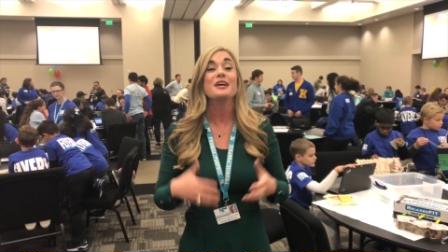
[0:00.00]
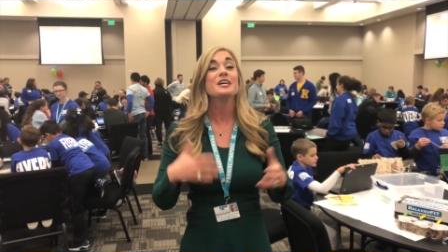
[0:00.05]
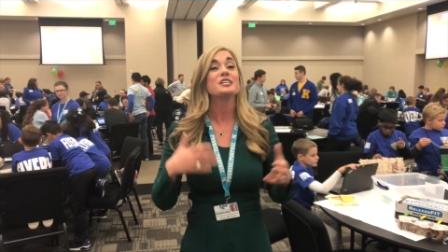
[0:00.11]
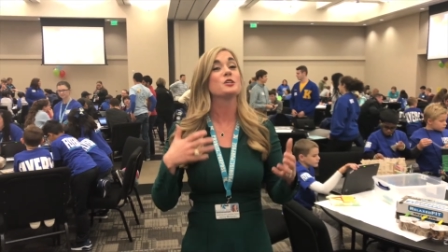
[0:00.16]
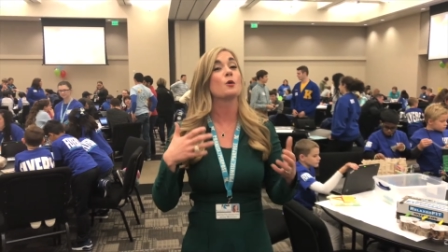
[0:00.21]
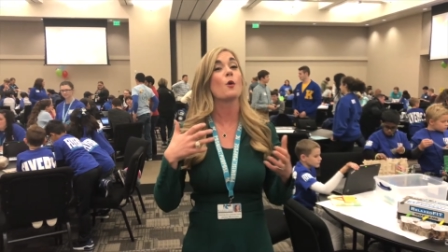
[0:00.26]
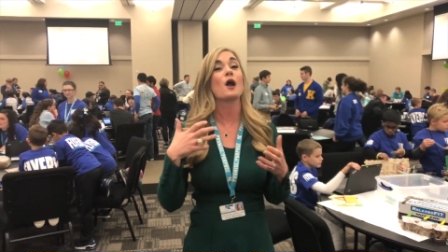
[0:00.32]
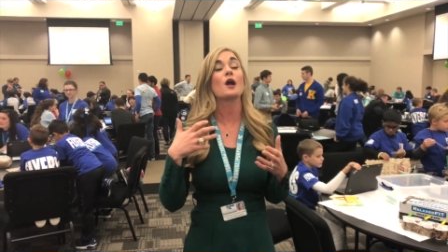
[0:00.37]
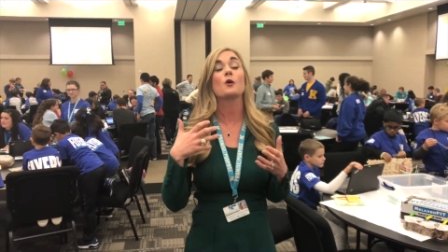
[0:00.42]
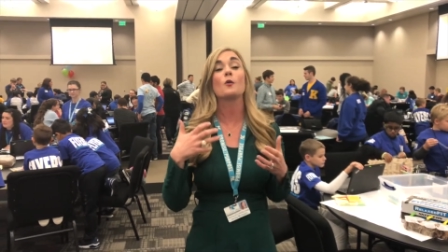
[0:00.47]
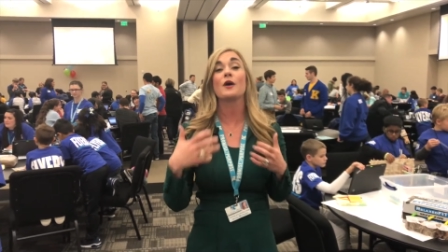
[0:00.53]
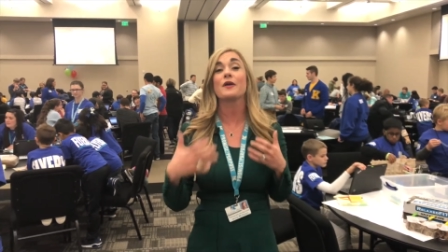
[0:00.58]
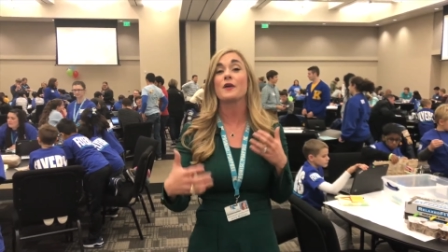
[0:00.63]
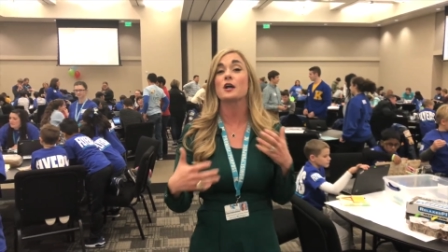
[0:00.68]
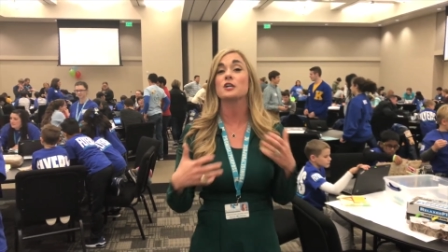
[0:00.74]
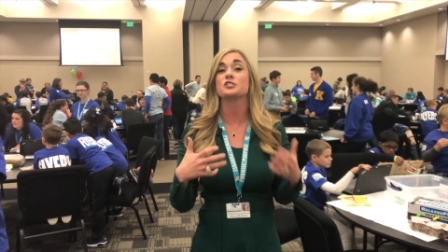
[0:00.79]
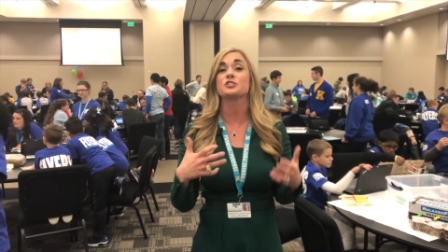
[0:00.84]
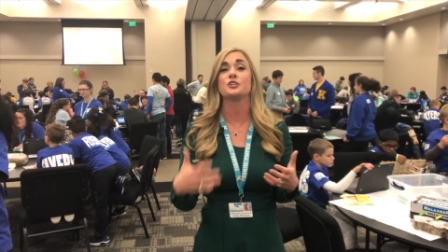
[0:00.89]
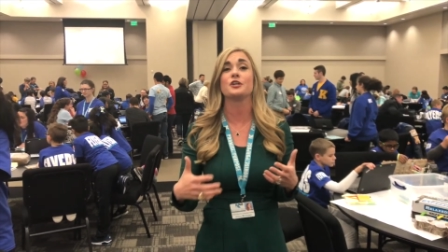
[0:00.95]
to work with
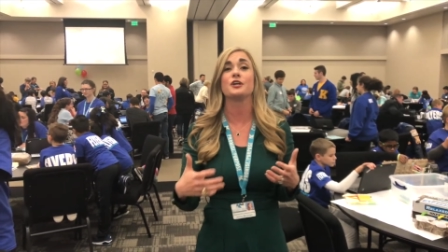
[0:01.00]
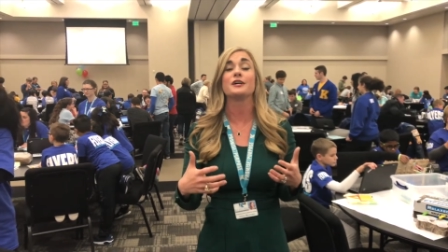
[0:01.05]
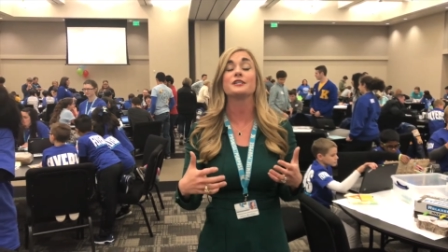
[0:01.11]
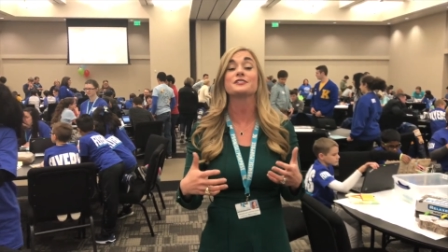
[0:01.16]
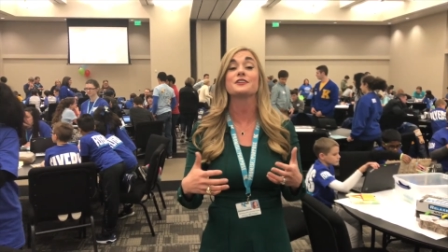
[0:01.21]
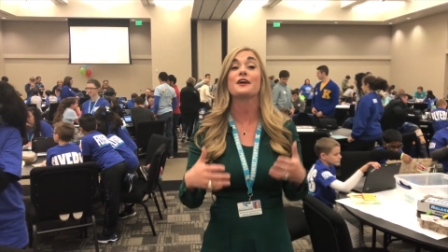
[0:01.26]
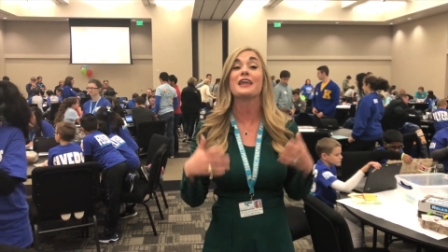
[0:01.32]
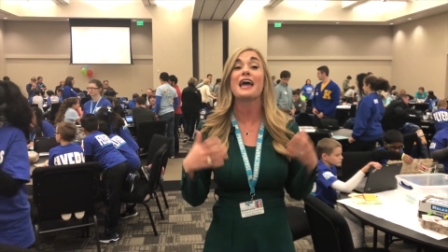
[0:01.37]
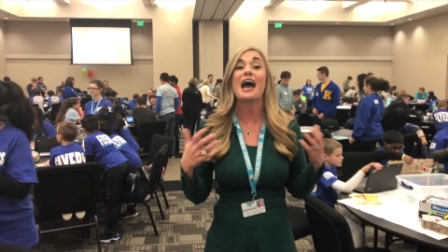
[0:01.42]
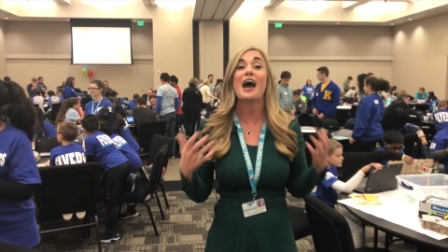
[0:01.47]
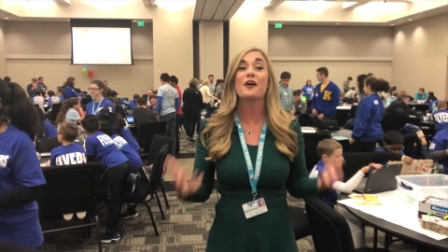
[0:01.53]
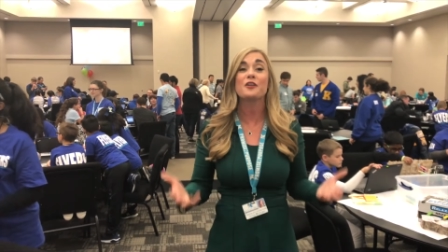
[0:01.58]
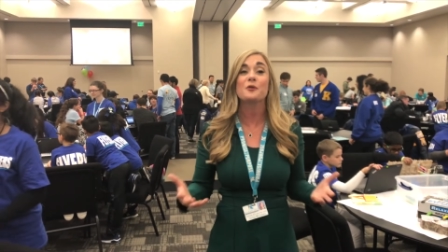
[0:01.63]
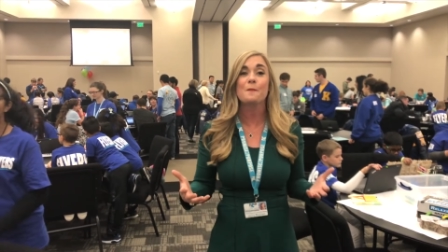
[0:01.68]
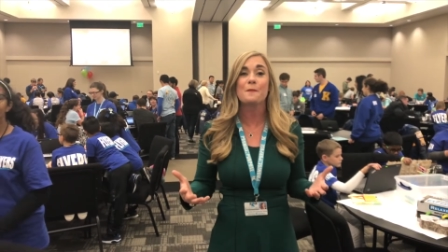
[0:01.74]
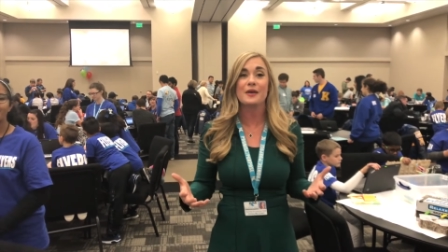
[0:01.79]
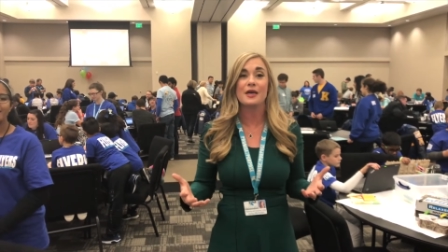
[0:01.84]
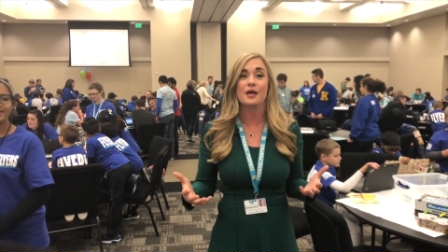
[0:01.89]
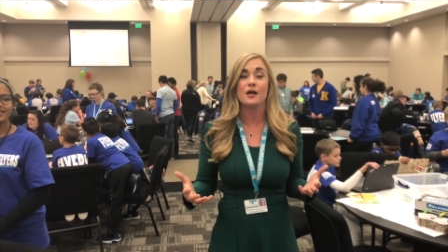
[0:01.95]
our students on how to
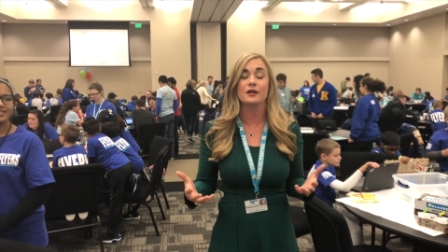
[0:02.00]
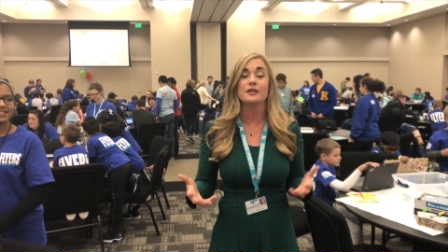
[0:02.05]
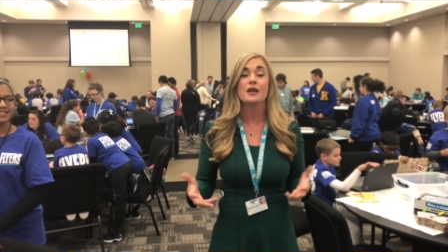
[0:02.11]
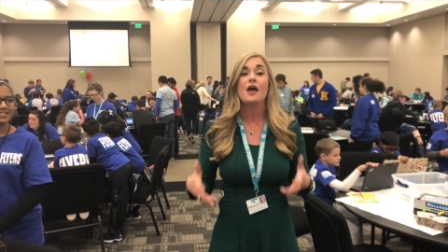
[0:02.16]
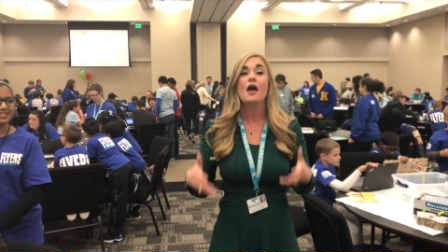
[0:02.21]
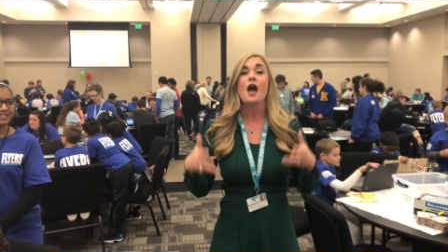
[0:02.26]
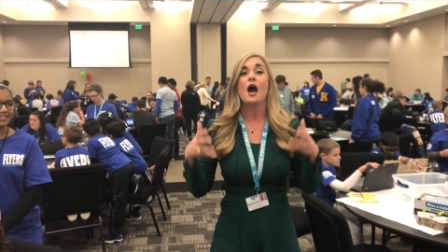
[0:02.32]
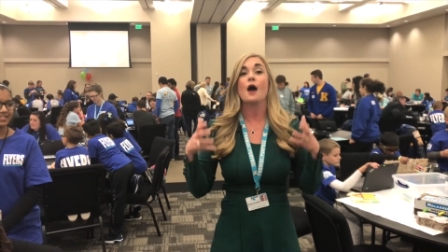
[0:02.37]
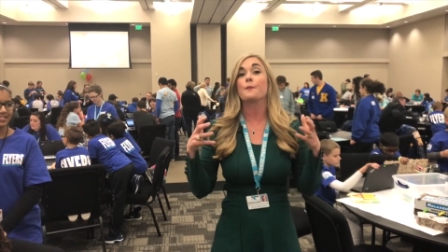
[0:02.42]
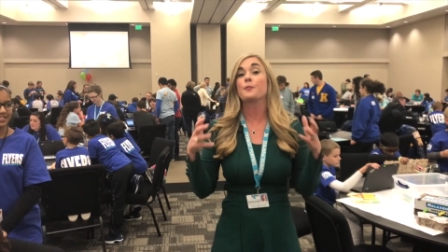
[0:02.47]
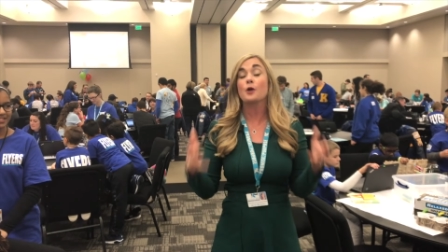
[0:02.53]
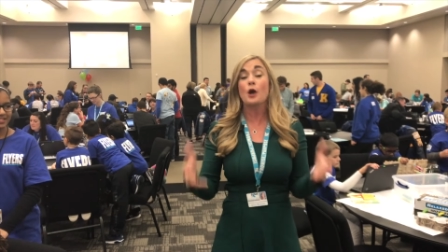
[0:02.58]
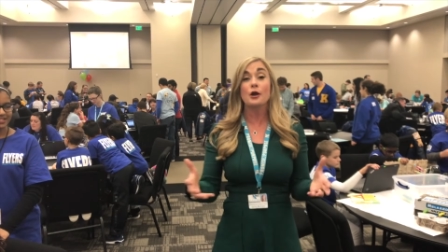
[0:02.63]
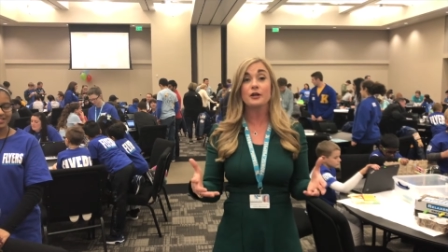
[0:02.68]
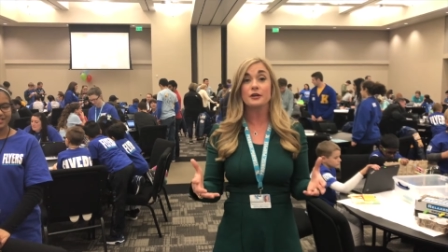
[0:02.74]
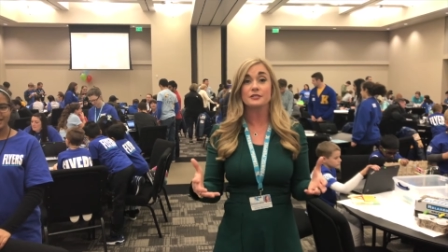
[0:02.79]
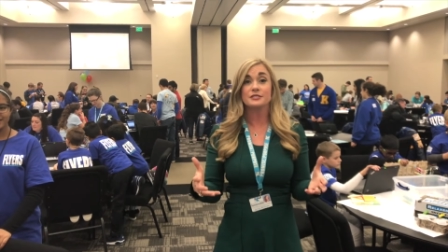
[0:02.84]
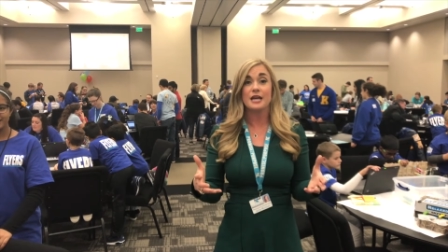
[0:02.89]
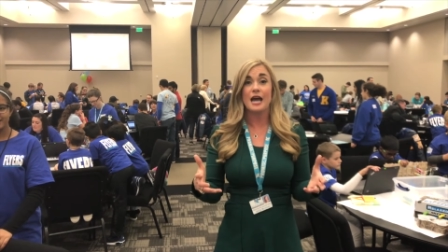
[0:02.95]
build a
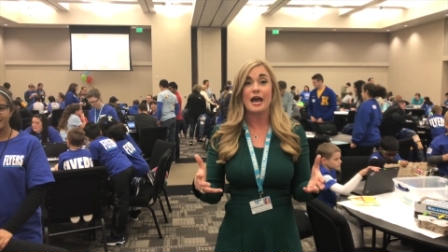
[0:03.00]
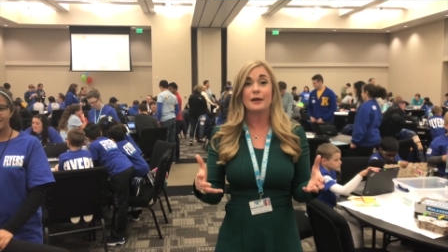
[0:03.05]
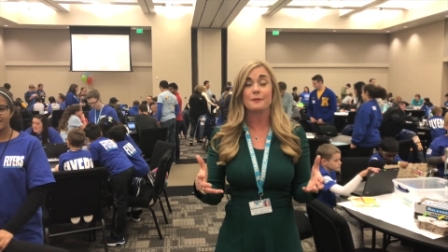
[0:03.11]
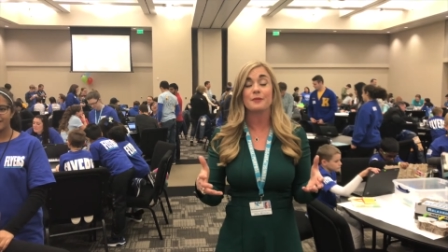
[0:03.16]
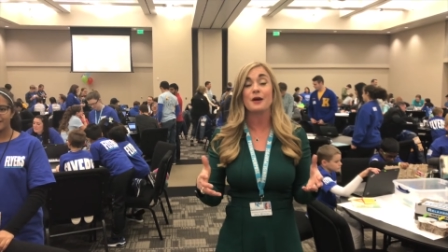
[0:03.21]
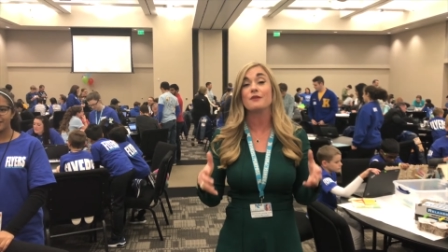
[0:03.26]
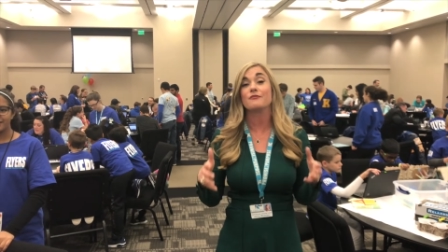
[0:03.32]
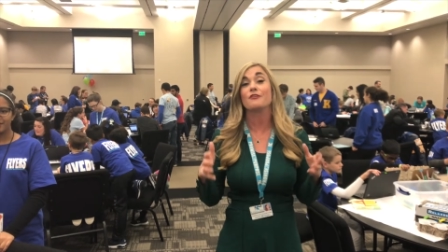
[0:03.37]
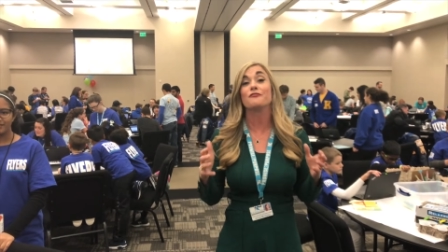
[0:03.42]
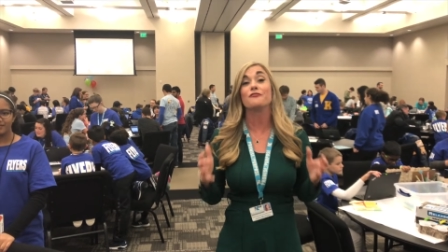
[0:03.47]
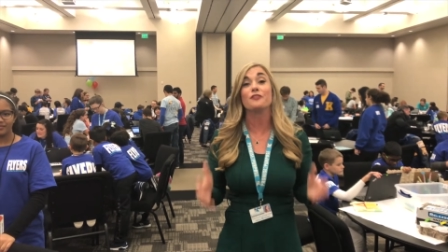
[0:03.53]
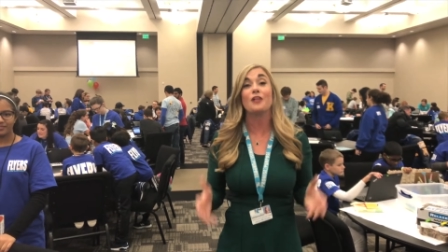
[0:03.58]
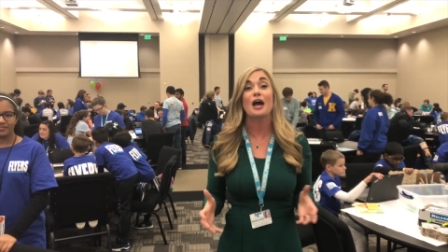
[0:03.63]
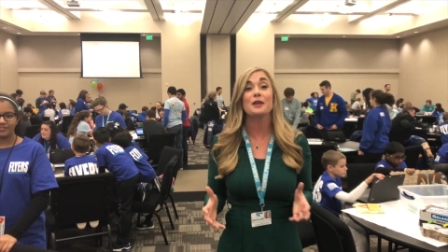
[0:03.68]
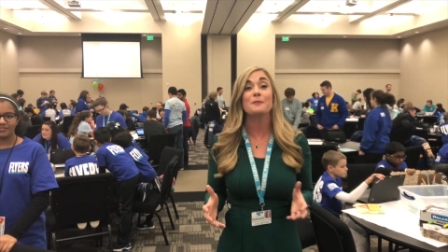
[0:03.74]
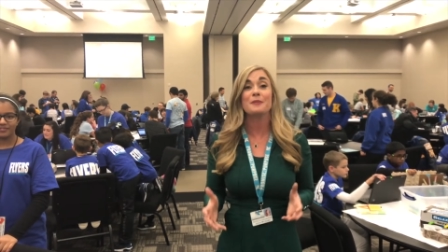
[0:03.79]
prototype of a flood